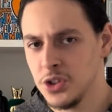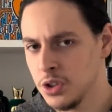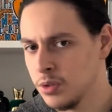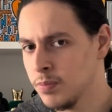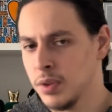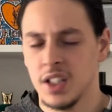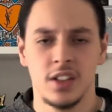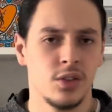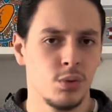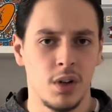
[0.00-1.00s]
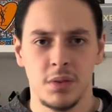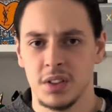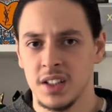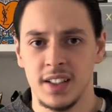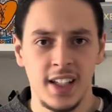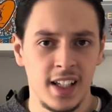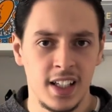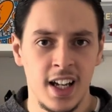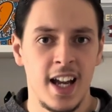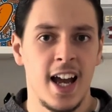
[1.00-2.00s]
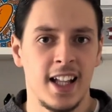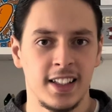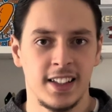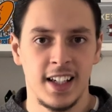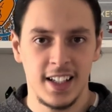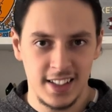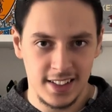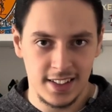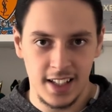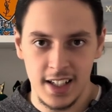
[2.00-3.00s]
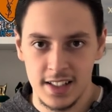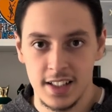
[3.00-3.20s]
You put it throughout the day and then it stays